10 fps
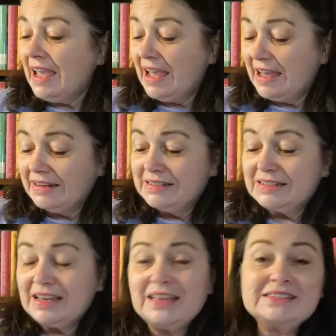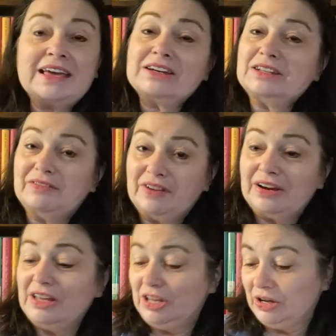and it's actually
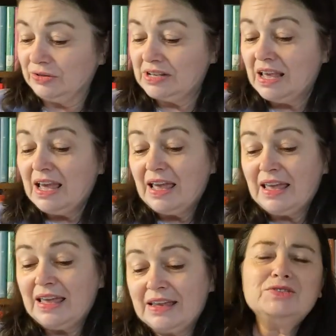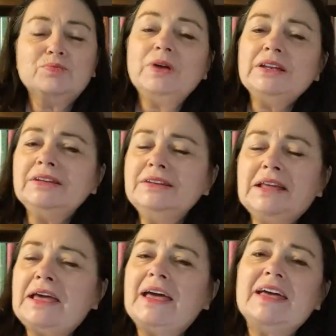very cute. It's
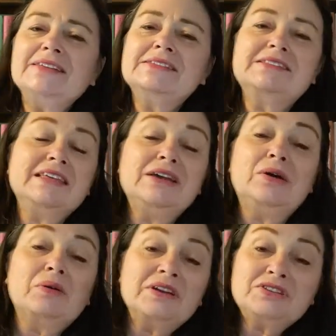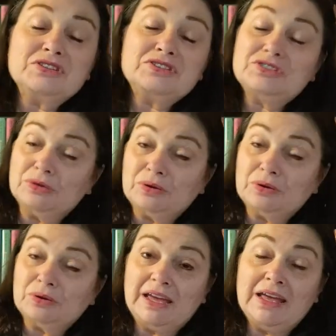written as the origin
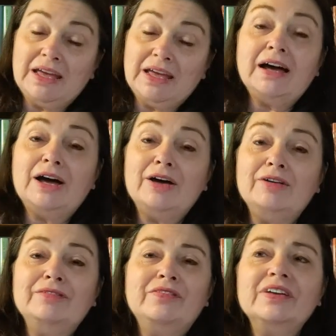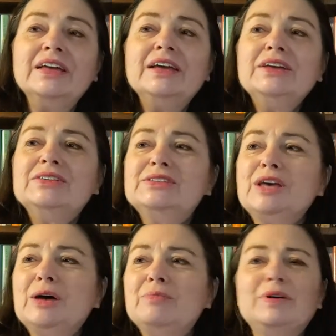story of
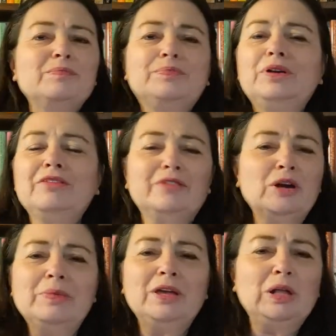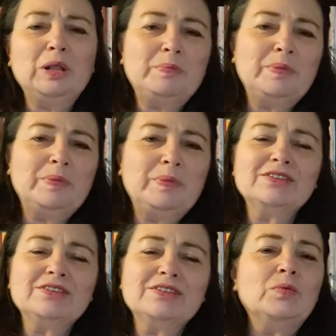some proverbial bits
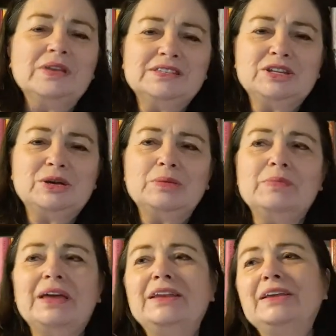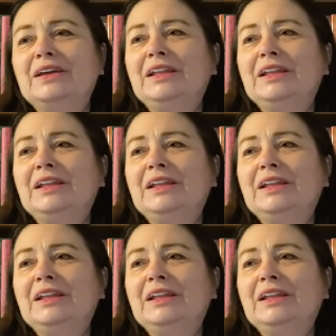of wisdom and